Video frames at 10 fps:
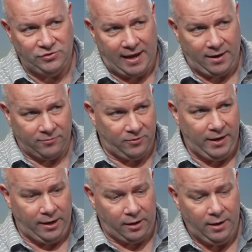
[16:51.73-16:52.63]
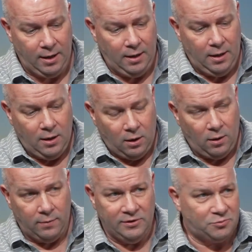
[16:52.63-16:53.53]
had a flare.
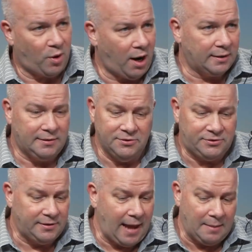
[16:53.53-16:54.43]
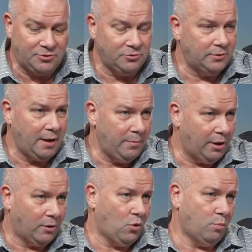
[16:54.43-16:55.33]
This product is absolutely a
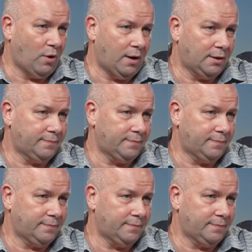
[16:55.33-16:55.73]
miracle product.